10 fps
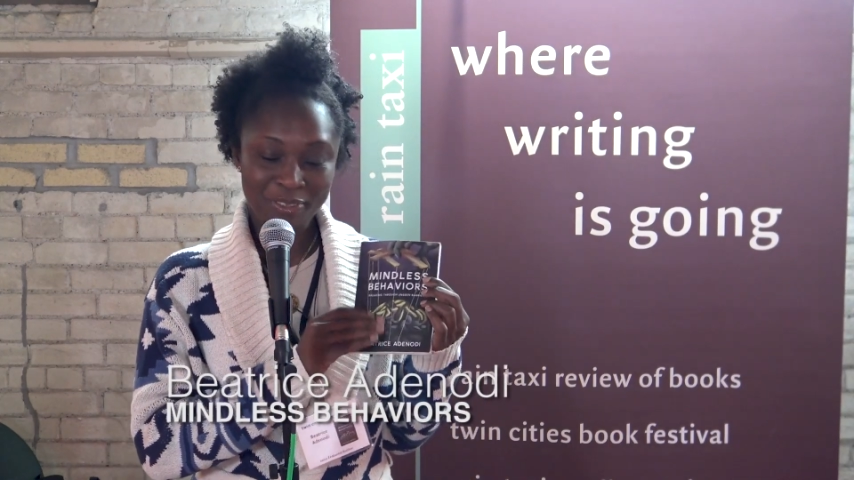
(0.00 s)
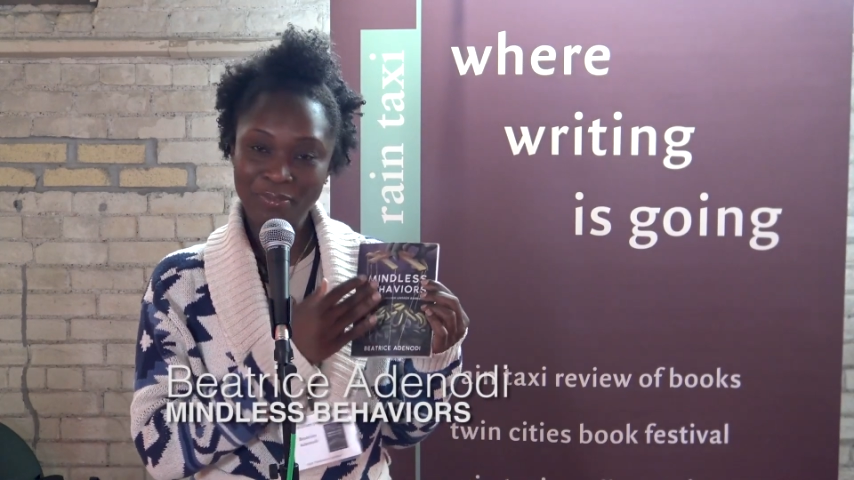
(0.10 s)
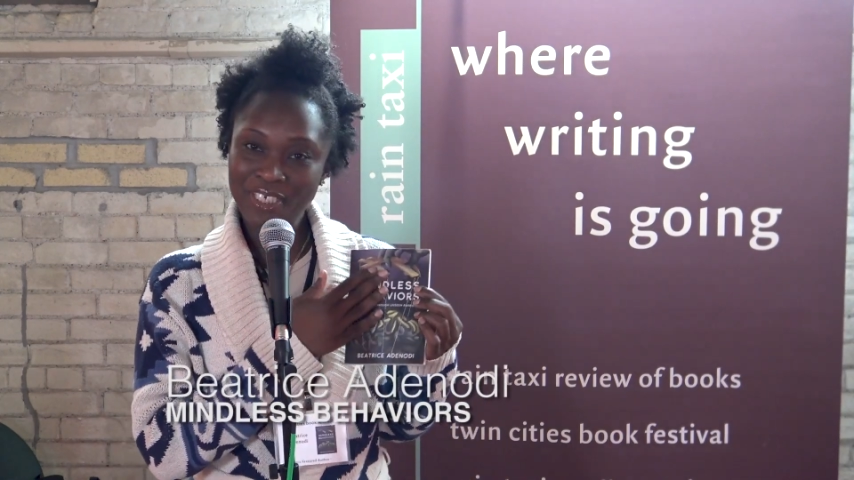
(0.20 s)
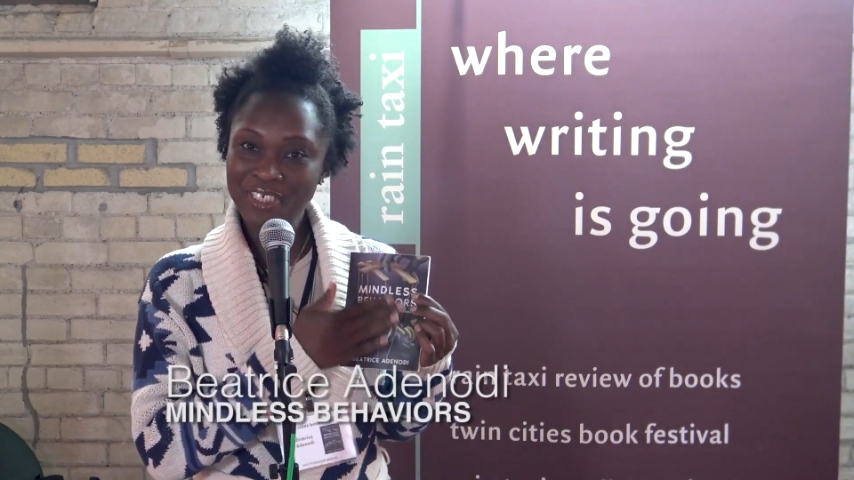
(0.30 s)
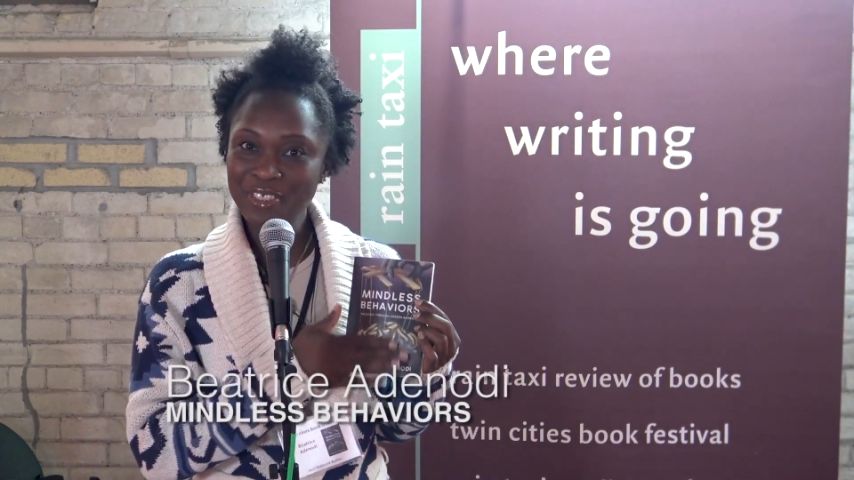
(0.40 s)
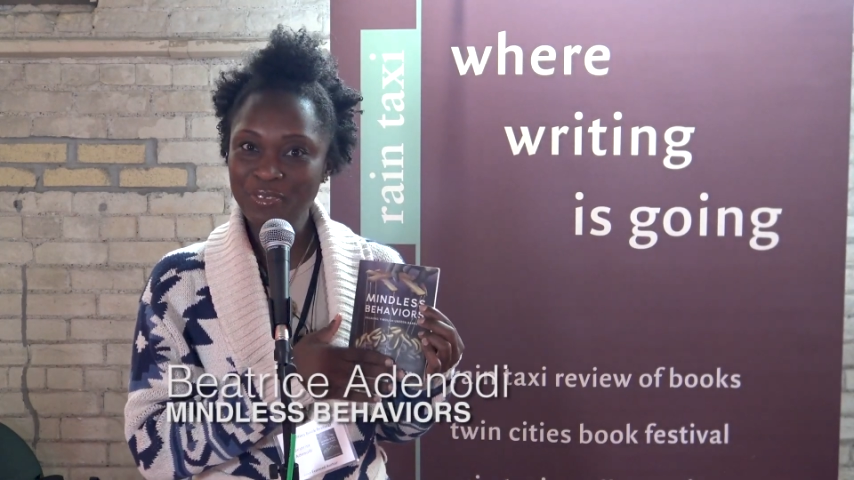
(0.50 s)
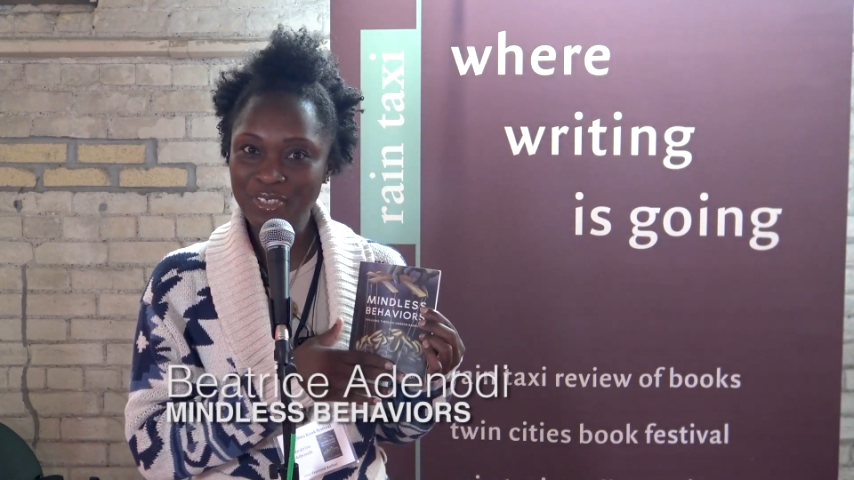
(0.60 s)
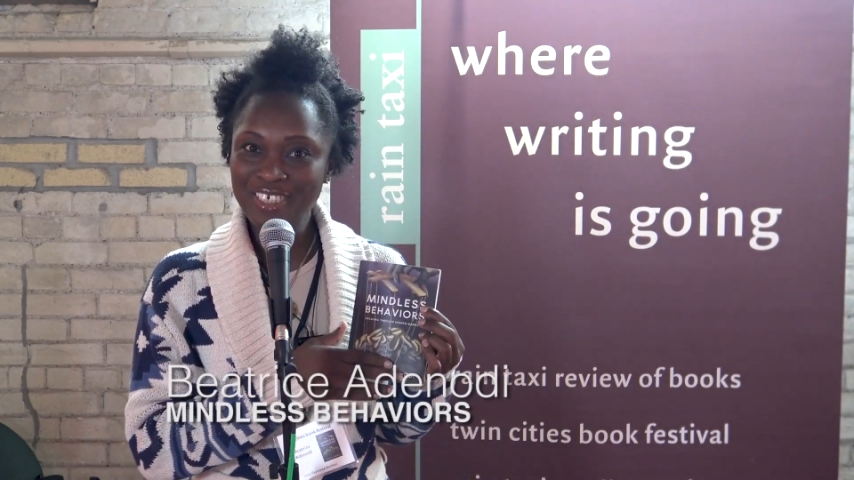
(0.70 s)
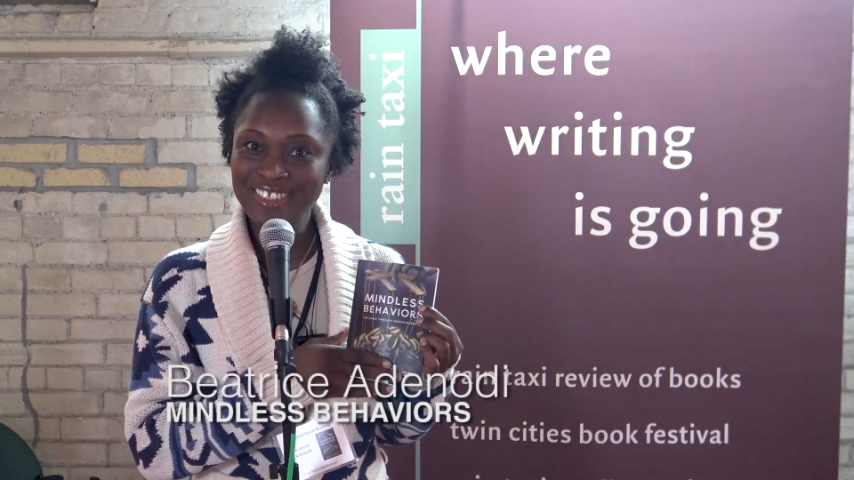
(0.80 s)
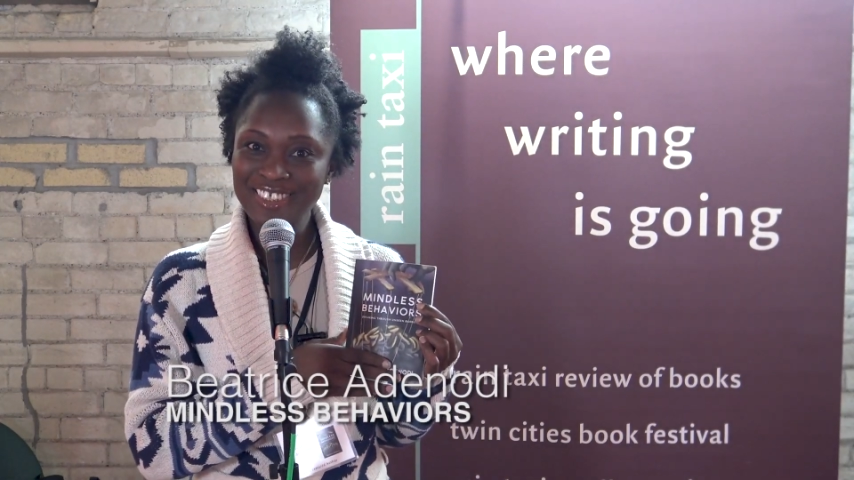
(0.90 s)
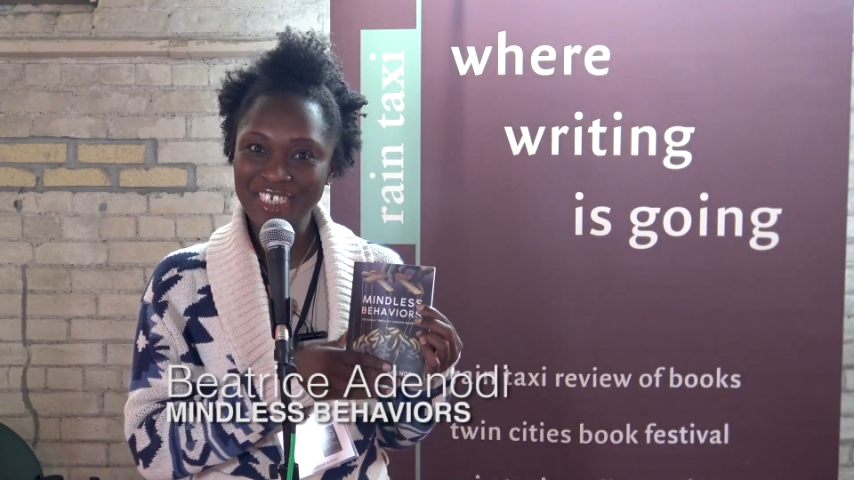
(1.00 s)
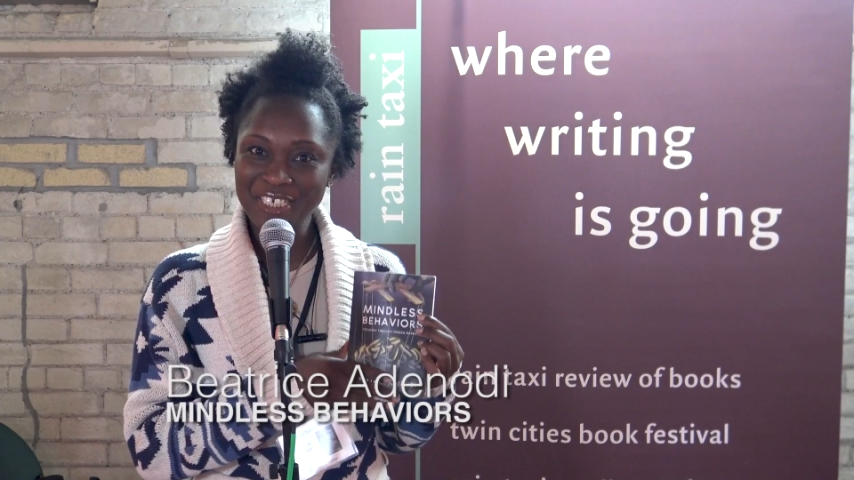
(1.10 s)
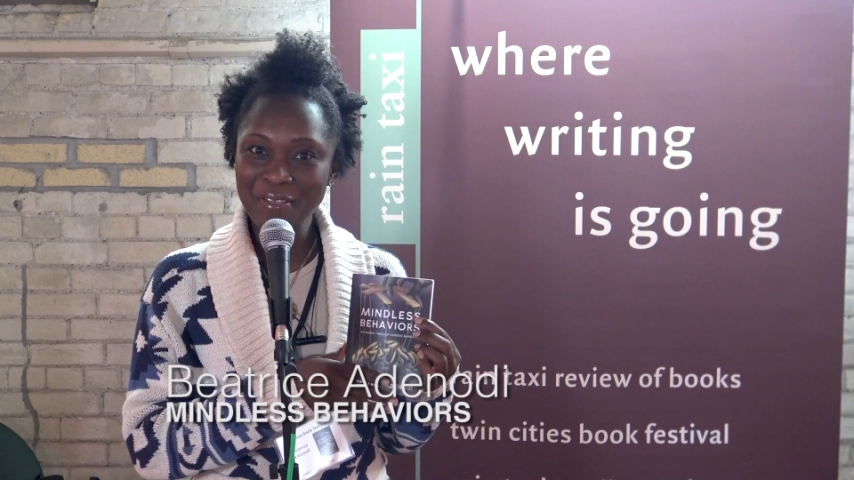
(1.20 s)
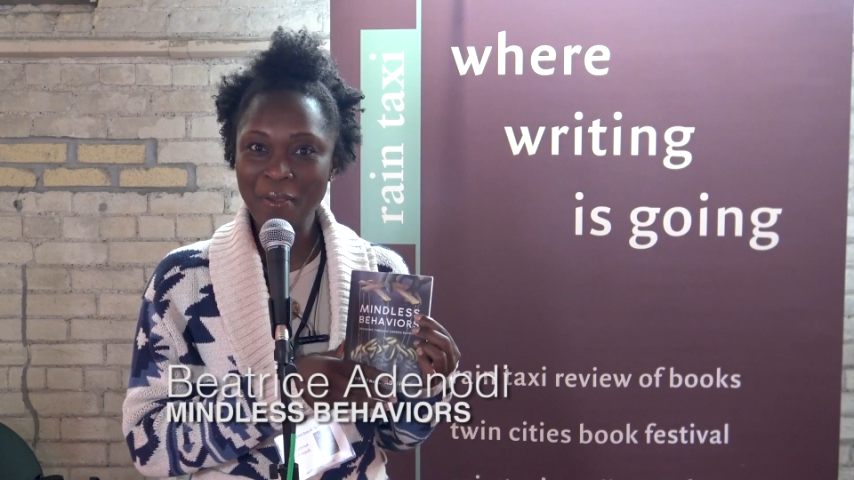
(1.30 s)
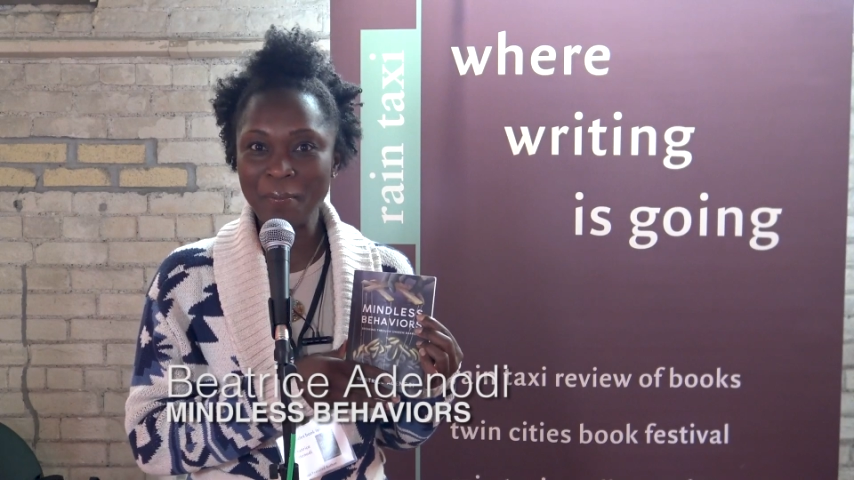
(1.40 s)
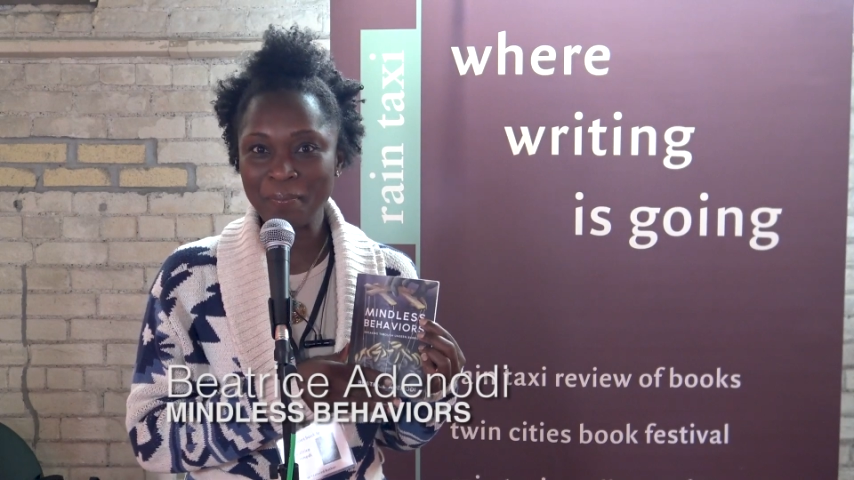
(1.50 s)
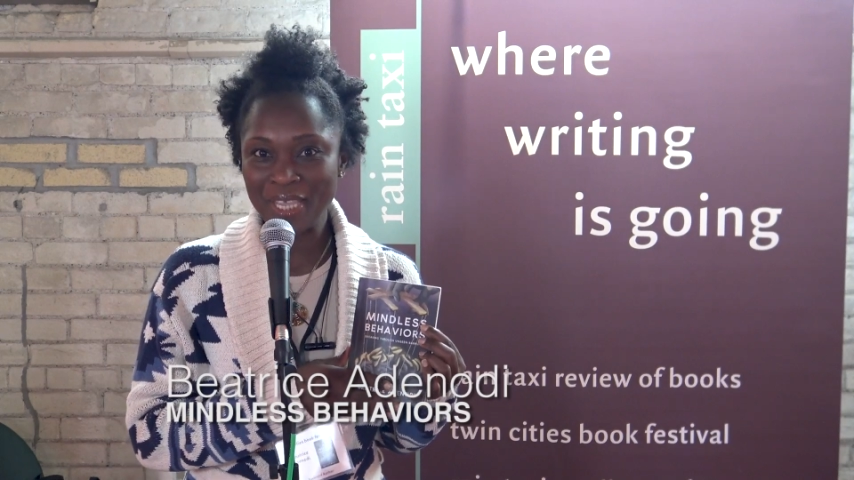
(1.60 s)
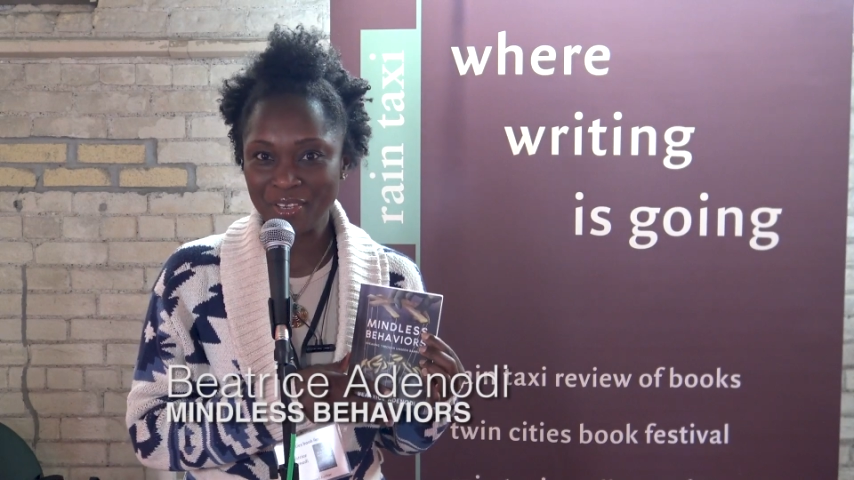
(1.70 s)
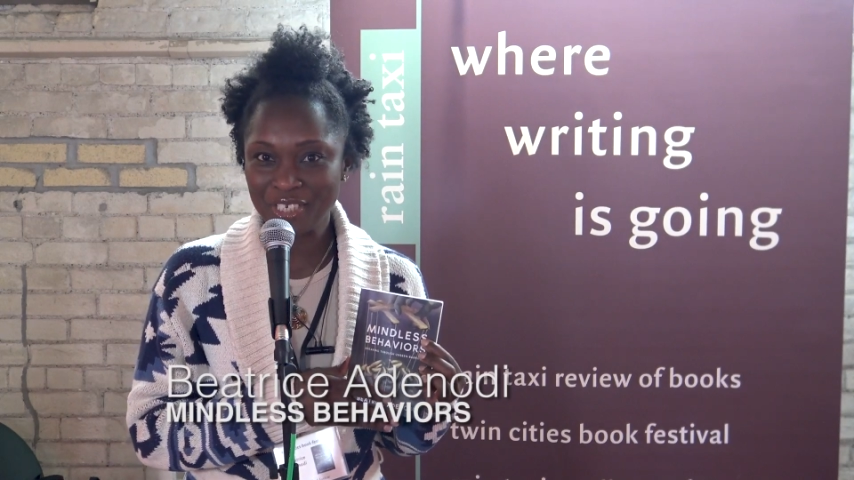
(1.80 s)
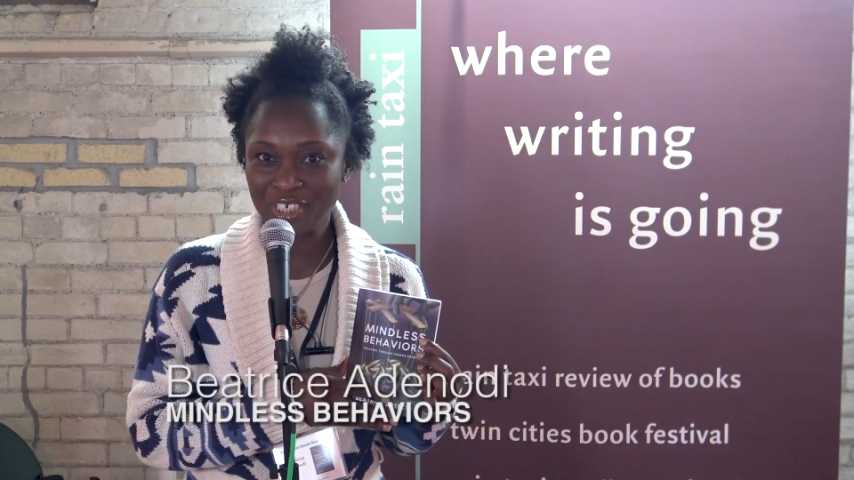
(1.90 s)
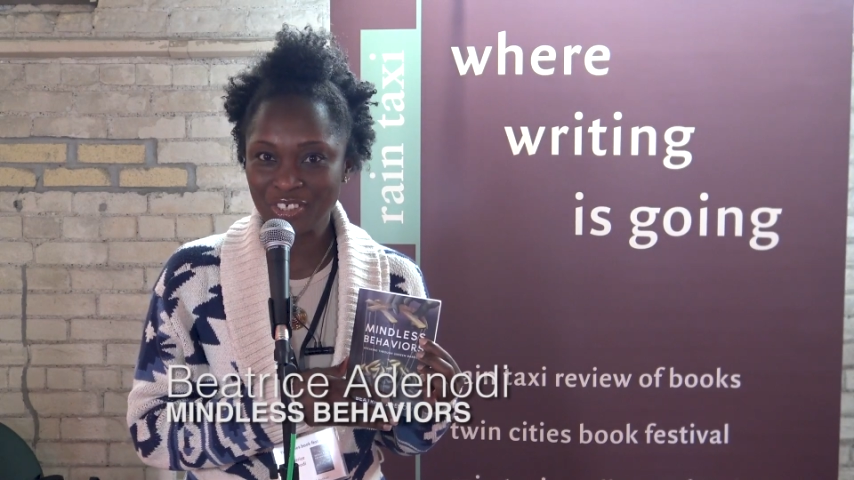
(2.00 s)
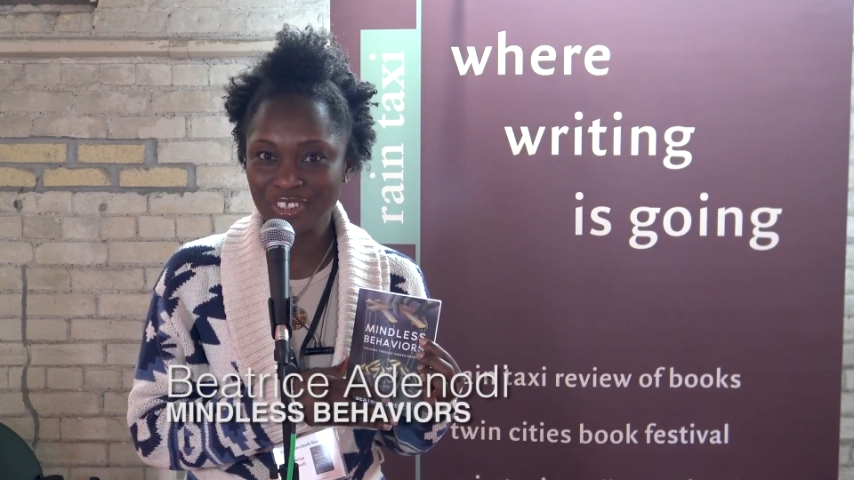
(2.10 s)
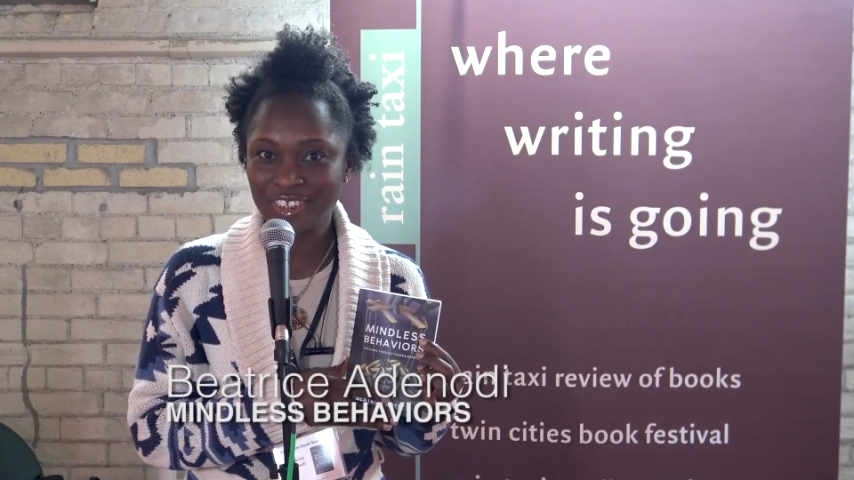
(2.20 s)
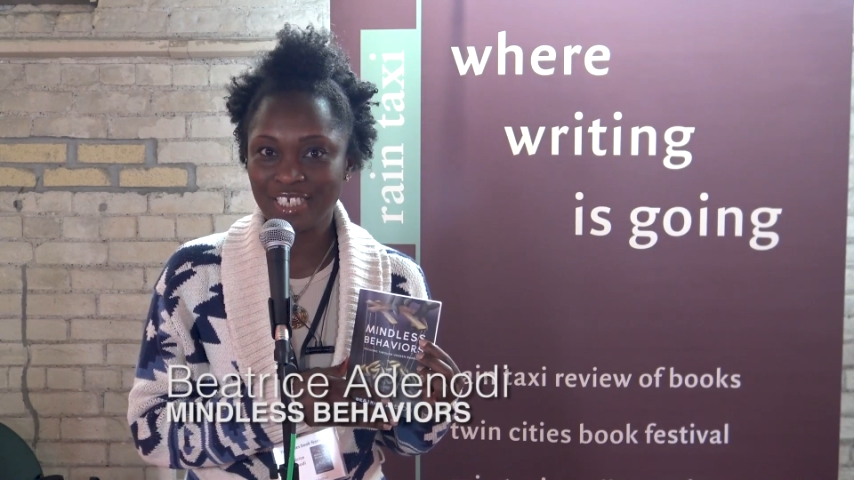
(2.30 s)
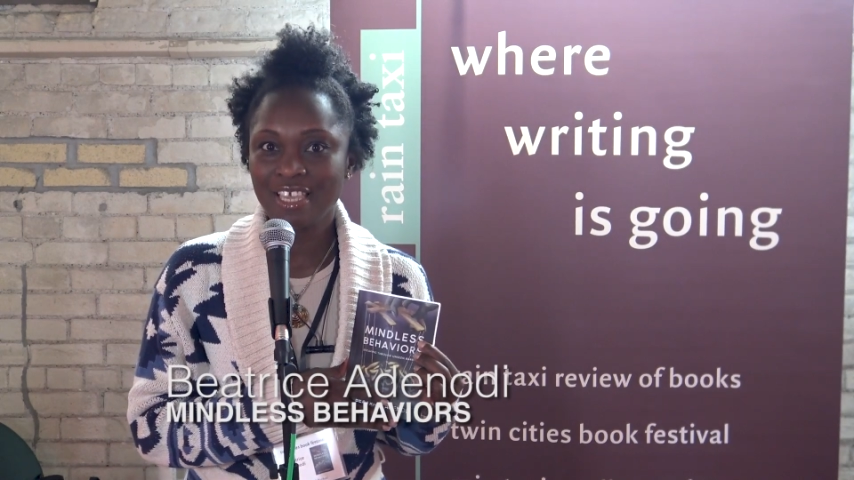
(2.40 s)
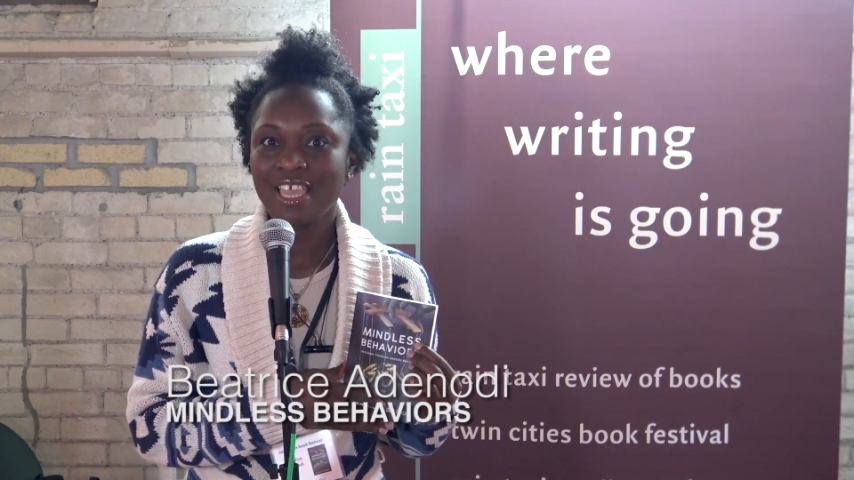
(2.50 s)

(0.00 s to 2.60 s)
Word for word: Breaking Through Unseen Barriers,